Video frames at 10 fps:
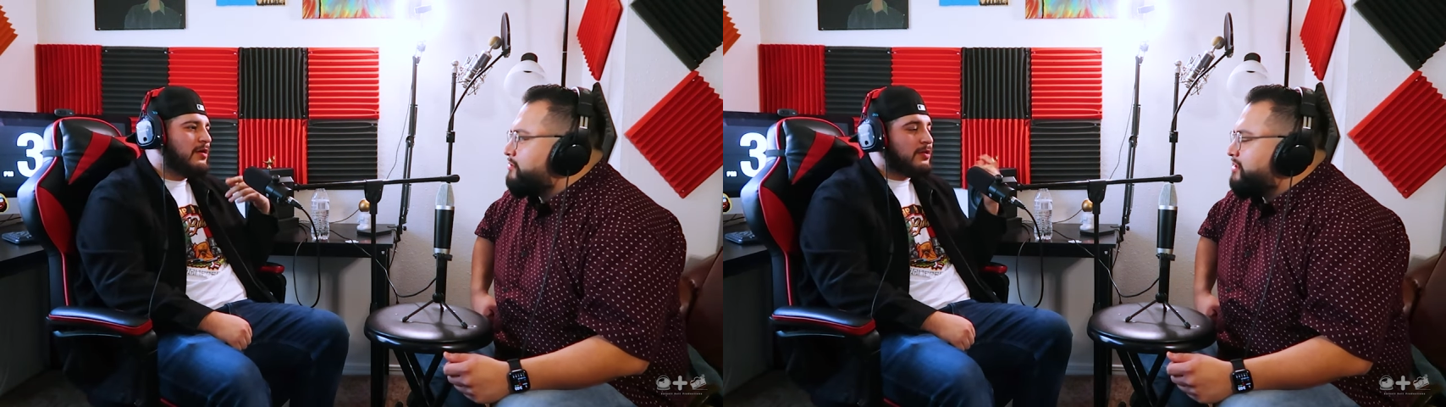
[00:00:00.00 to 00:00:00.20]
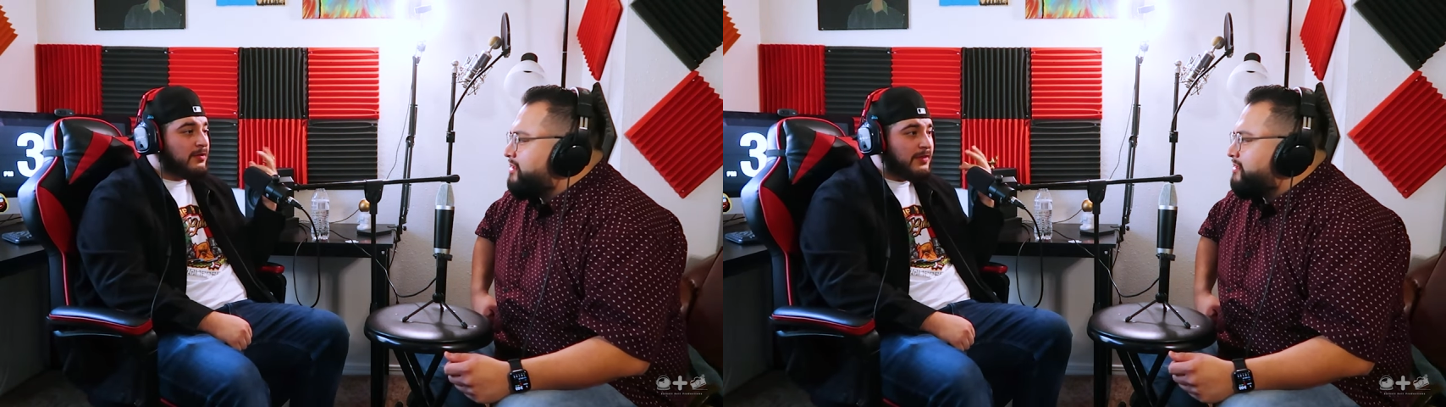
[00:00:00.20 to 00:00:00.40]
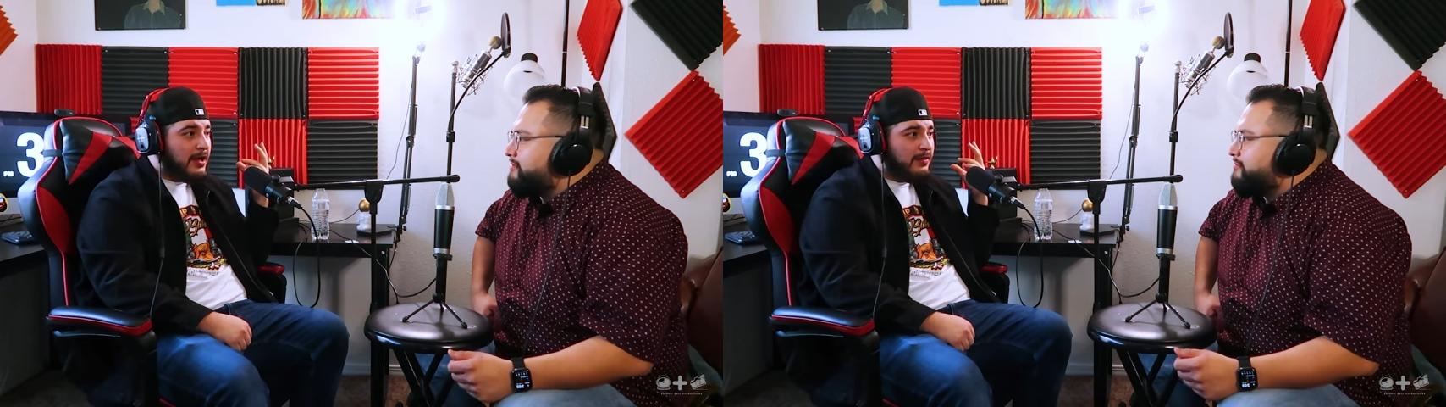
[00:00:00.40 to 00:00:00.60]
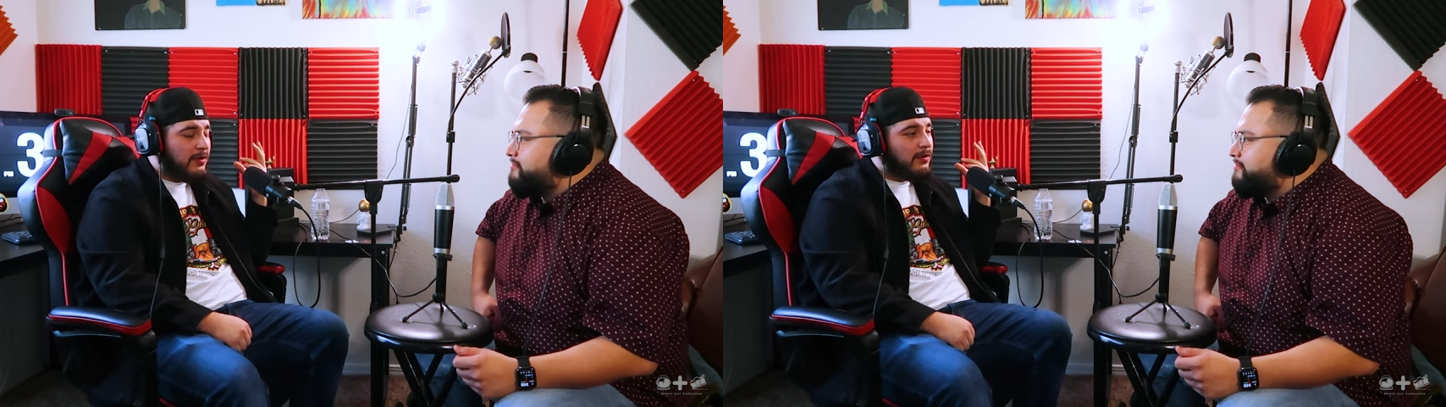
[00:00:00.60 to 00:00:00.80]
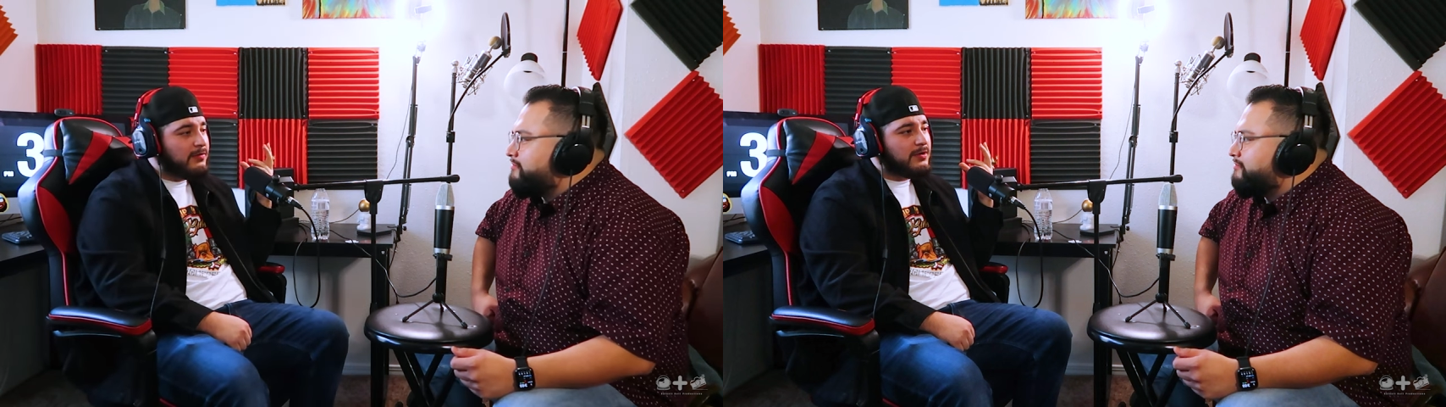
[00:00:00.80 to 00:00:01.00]
Speaker 1: shit. So that the
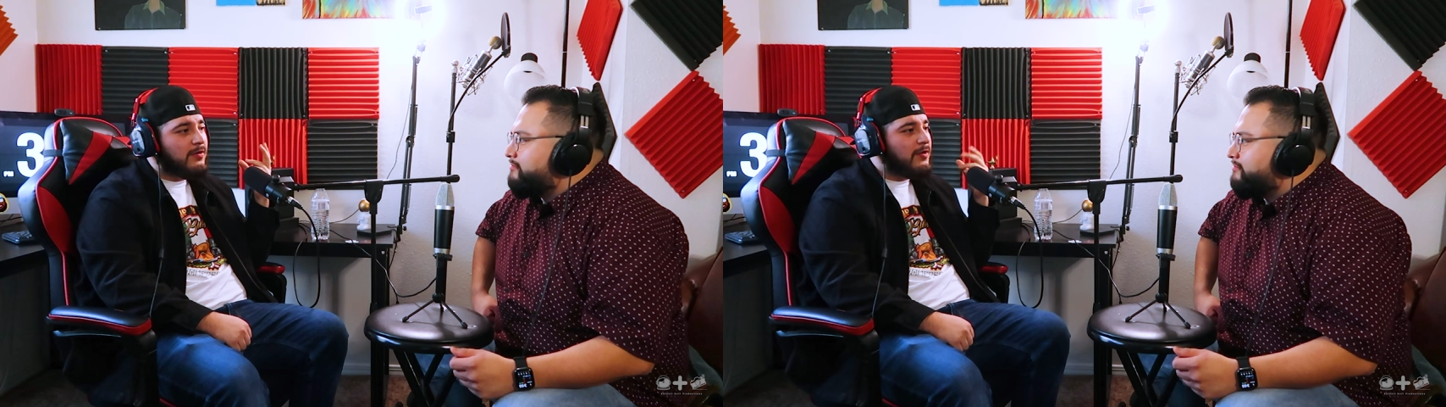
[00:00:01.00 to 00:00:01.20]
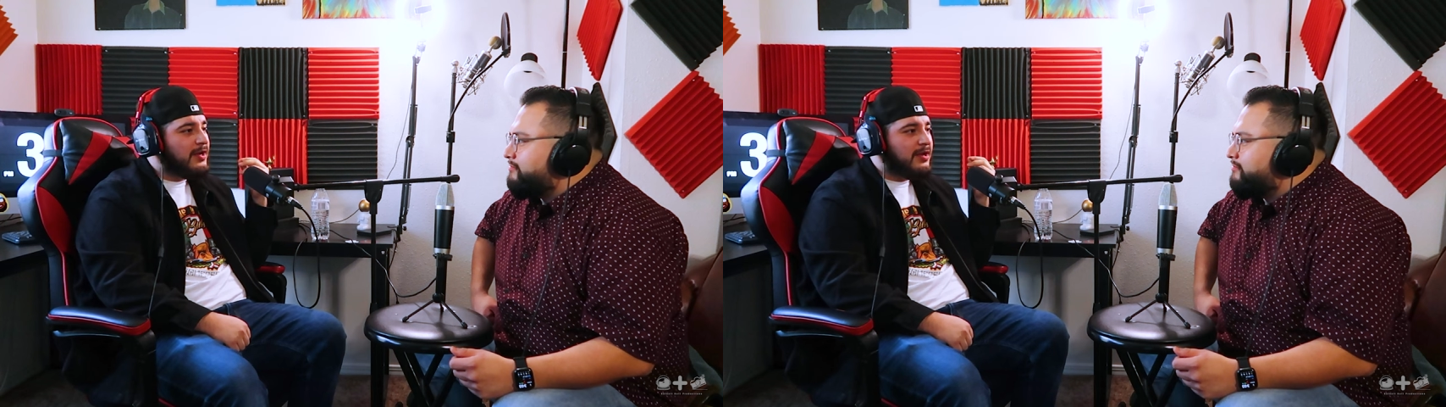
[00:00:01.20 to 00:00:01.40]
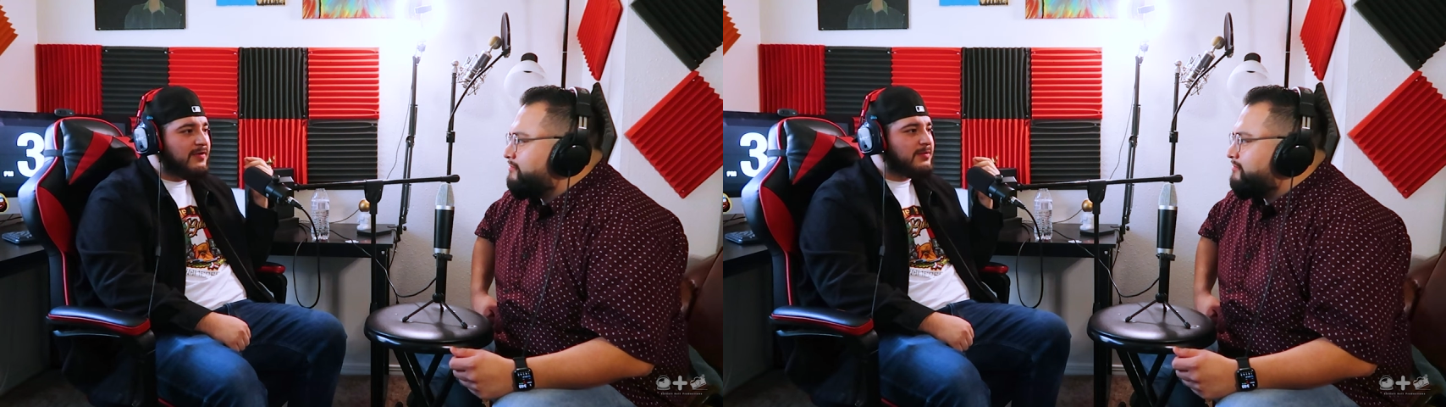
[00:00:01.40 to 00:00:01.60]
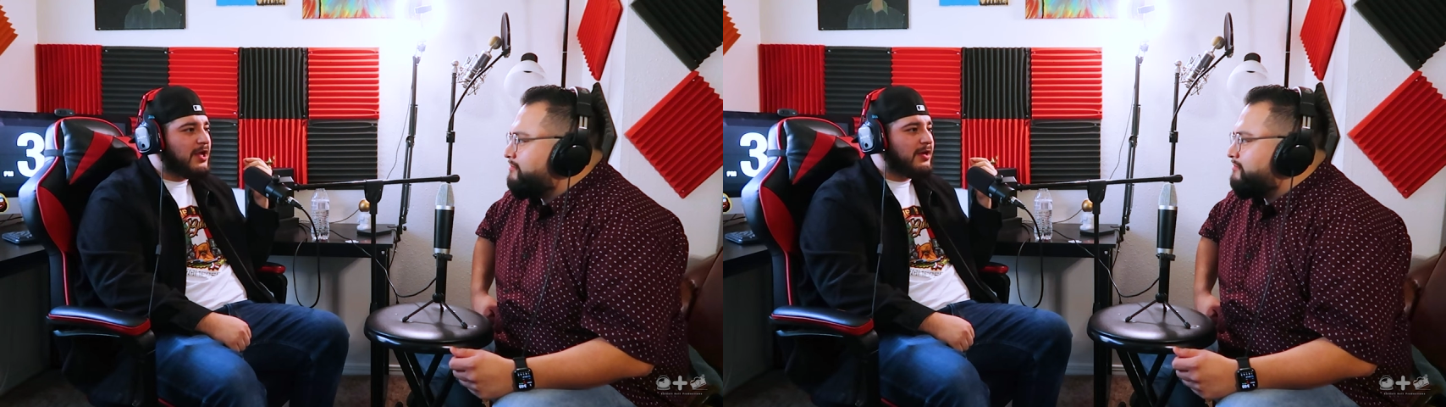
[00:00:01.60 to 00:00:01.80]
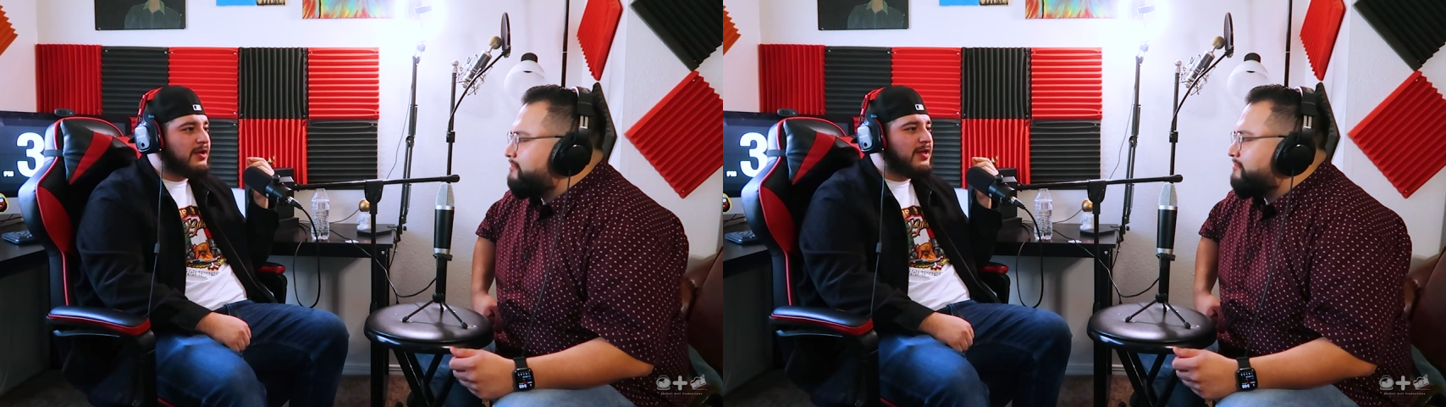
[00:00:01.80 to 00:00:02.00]
whole recording of him talking
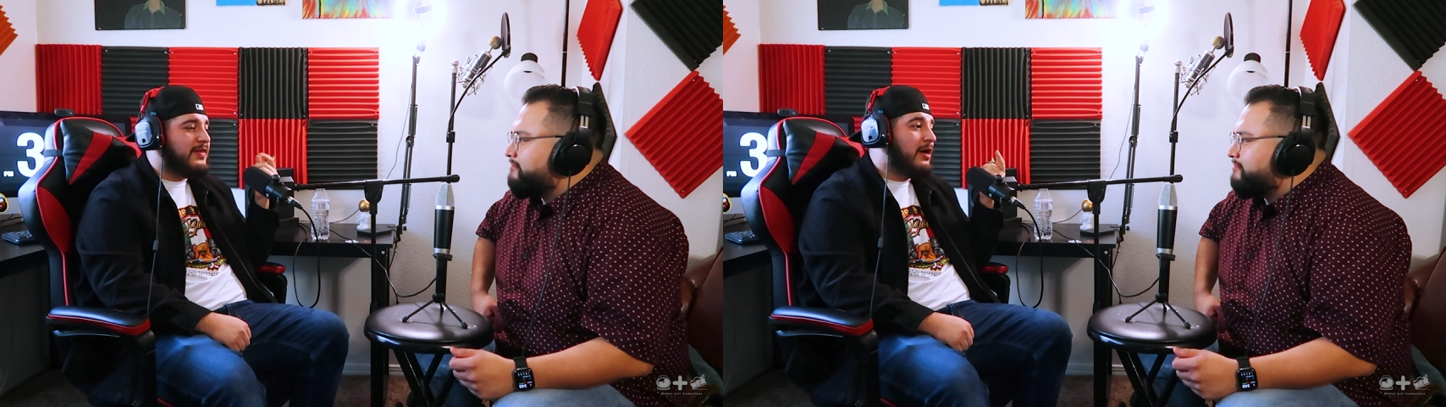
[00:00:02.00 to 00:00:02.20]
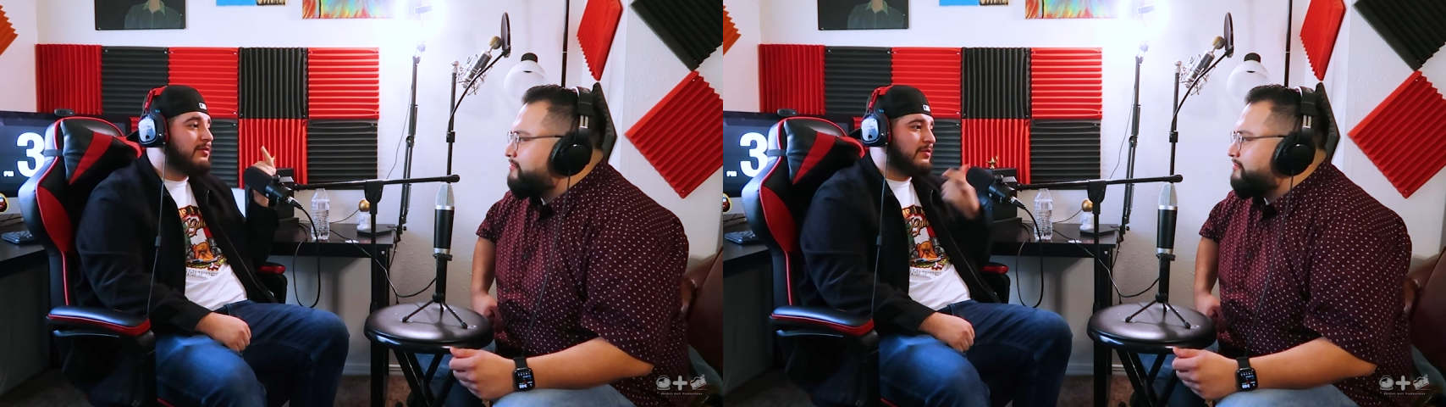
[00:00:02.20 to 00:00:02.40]
about that that was